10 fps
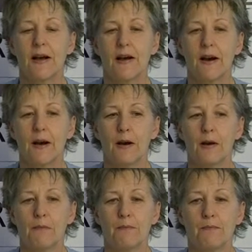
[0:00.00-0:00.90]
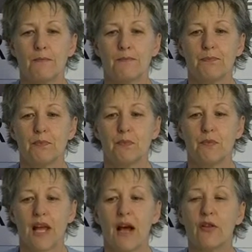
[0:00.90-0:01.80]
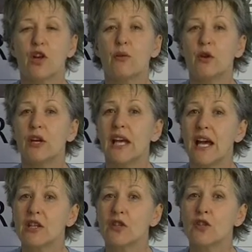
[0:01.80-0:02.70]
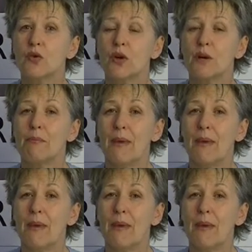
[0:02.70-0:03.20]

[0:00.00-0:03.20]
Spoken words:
how the communications were